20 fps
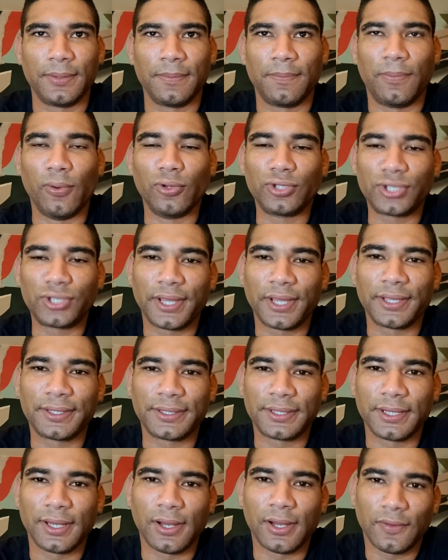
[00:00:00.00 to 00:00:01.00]
pushing
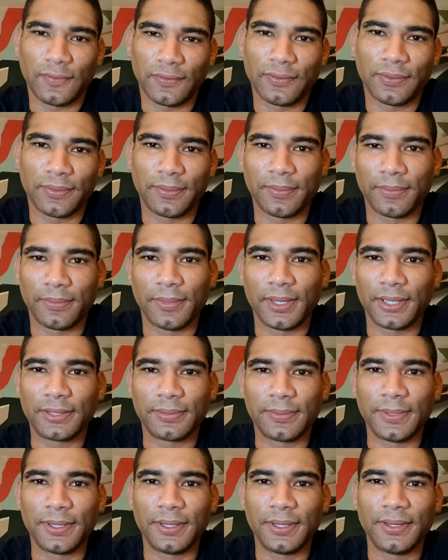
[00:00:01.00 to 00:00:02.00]
himself
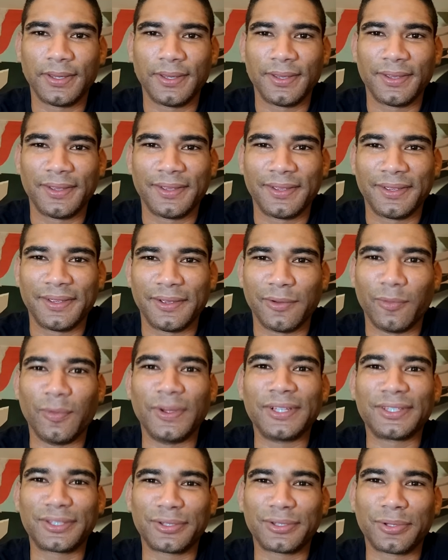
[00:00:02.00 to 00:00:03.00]
makes me
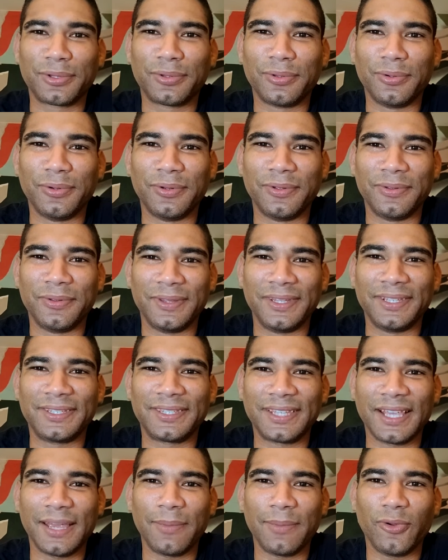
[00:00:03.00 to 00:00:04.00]
want to do the
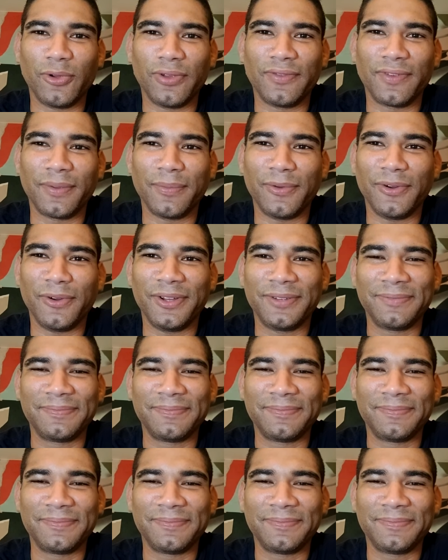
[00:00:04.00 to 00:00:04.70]
same even more.